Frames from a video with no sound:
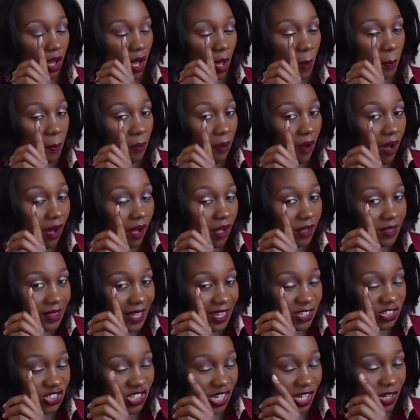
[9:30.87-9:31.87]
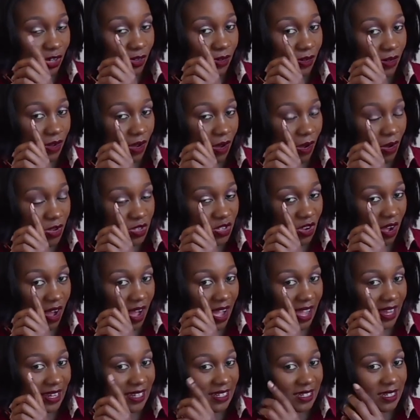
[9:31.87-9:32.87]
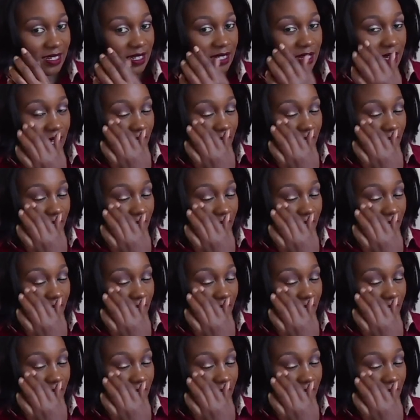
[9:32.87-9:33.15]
a pearl eyeshadow on your eyelid.